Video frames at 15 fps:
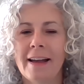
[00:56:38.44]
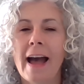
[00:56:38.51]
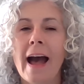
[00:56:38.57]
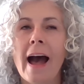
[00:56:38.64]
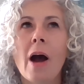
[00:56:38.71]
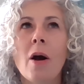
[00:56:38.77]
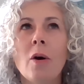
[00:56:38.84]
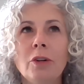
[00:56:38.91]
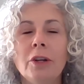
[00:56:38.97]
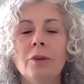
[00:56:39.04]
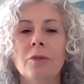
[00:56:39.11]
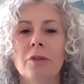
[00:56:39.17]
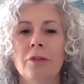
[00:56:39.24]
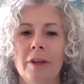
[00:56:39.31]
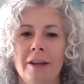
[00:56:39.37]
How do
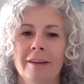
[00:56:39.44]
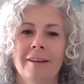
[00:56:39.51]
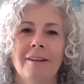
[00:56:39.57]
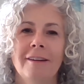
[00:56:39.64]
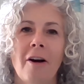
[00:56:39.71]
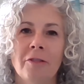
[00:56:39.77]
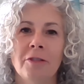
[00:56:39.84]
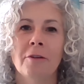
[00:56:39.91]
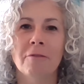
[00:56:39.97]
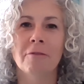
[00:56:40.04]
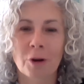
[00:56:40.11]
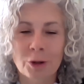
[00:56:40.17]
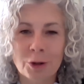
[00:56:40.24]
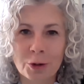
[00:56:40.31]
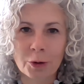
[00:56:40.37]
you think uh, the
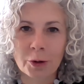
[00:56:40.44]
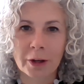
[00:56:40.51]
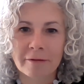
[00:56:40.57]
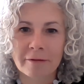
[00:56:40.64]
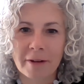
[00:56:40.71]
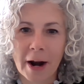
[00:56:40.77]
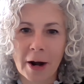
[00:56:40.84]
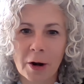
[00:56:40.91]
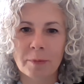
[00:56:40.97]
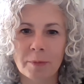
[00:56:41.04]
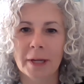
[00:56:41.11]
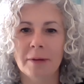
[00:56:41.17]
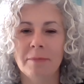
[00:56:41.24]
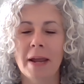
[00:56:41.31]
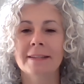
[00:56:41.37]
virtual
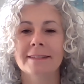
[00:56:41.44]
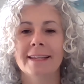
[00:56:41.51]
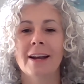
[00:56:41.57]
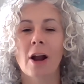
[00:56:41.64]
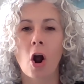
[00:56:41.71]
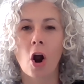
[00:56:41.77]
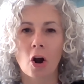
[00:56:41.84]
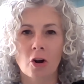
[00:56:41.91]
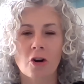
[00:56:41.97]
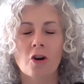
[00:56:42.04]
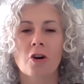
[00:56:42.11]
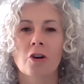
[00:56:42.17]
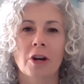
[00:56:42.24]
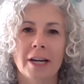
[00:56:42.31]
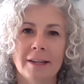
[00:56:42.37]
environment makes it harder
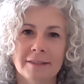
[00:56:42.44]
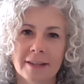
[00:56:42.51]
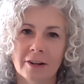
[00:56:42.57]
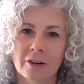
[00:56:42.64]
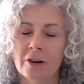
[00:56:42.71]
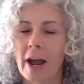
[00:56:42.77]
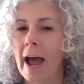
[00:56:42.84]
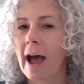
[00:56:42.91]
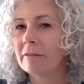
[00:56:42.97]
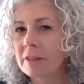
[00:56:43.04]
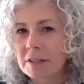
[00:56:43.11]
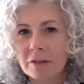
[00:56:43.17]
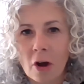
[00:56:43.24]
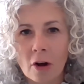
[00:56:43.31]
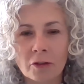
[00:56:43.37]
or easier to have
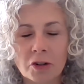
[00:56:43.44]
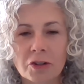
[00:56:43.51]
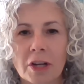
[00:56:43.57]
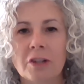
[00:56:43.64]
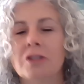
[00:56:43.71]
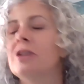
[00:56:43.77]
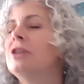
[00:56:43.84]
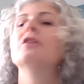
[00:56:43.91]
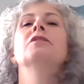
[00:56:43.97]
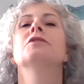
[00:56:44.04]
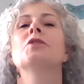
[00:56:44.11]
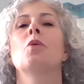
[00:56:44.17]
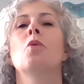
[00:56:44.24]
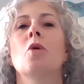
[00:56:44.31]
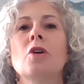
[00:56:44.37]
these
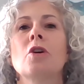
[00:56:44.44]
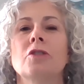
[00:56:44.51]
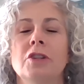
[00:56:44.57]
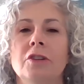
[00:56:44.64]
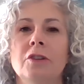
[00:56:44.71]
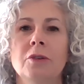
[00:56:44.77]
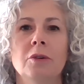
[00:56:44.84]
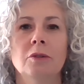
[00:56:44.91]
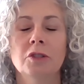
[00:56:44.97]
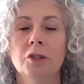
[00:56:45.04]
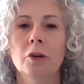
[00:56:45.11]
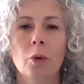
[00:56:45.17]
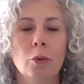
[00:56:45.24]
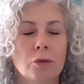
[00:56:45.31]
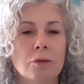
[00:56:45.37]
conversations or to, to
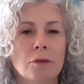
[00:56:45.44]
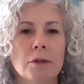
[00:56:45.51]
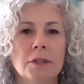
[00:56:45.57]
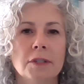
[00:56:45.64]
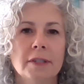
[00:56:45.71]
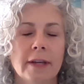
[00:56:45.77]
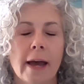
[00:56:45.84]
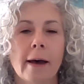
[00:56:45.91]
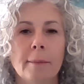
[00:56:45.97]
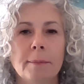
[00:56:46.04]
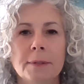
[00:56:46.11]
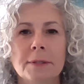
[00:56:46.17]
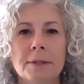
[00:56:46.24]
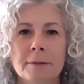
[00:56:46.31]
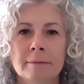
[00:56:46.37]
go through these
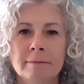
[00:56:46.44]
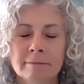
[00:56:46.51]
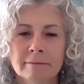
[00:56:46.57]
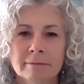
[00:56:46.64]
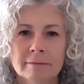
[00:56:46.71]
steps?